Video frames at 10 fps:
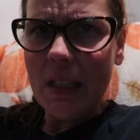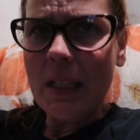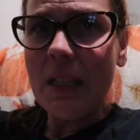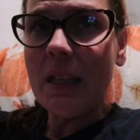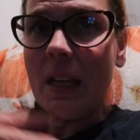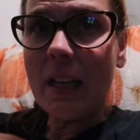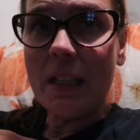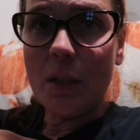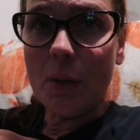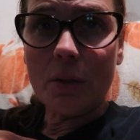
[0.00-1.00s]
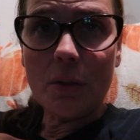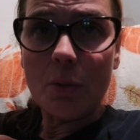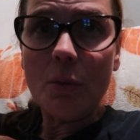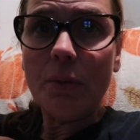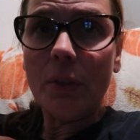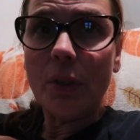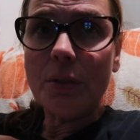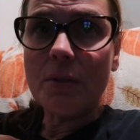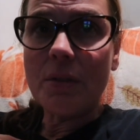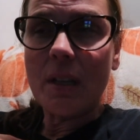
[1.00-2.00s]
Again, I didn't go to school for
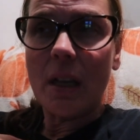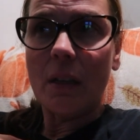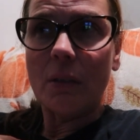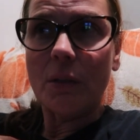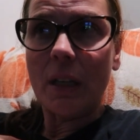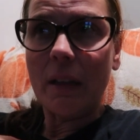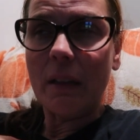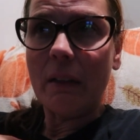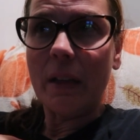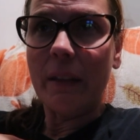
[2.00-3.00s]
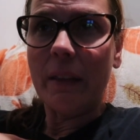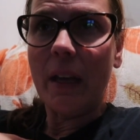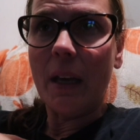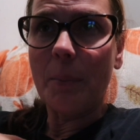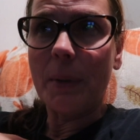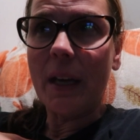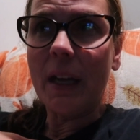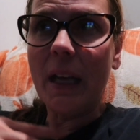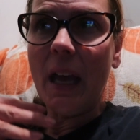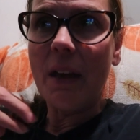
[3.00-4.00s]
ultrasound or anything like that, but
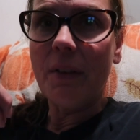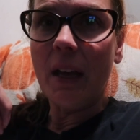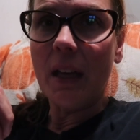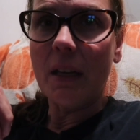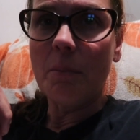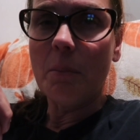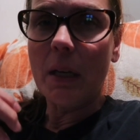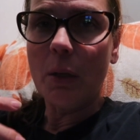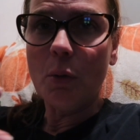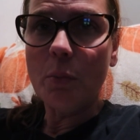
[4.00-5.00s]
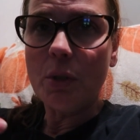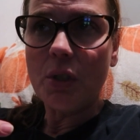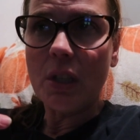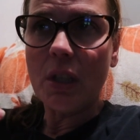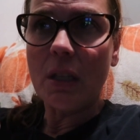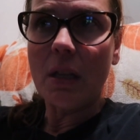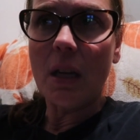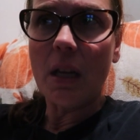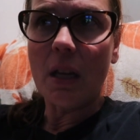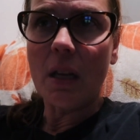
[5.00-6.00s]
I have had my own machine
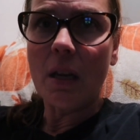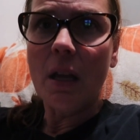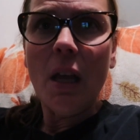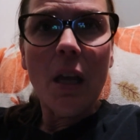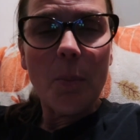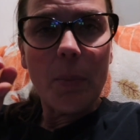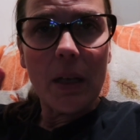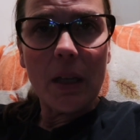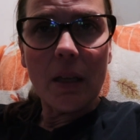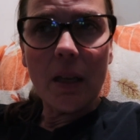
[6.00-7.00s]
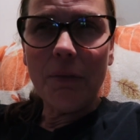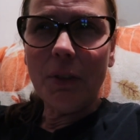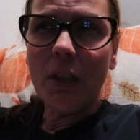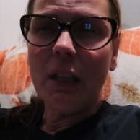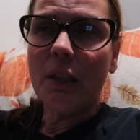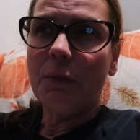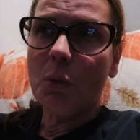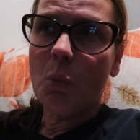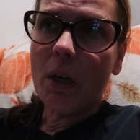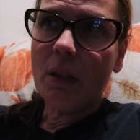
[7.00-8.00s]
and been, I feel like if
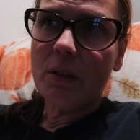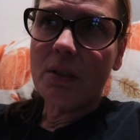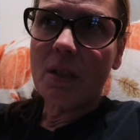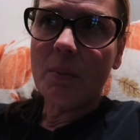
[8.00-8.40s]
you want to learn